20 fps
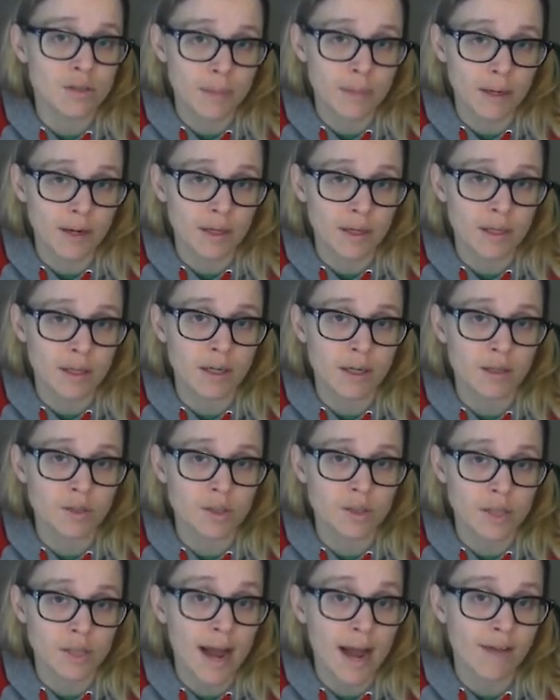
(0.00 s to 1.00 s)
buried there
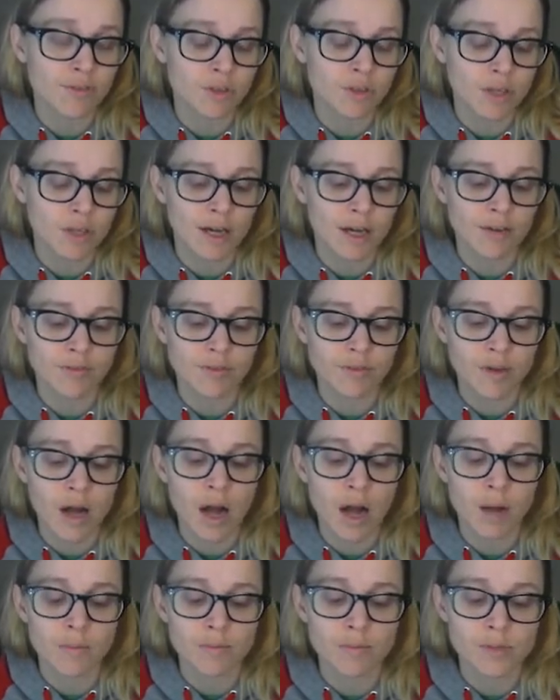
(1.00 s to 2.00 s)
to the afterlife.
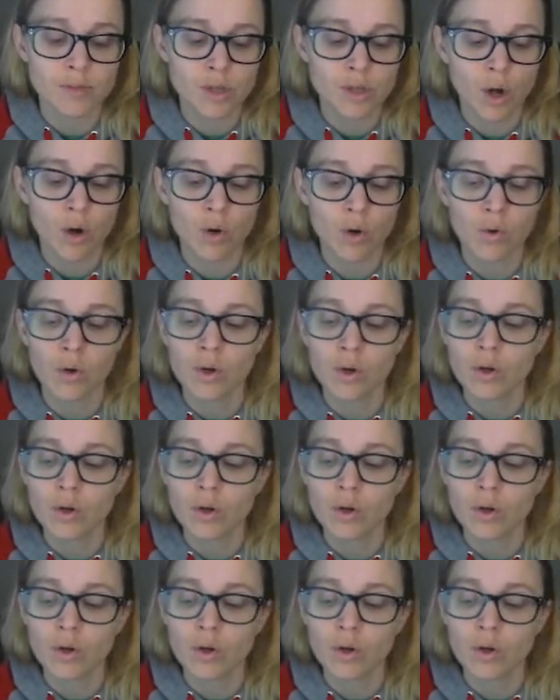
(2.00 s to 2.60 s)
So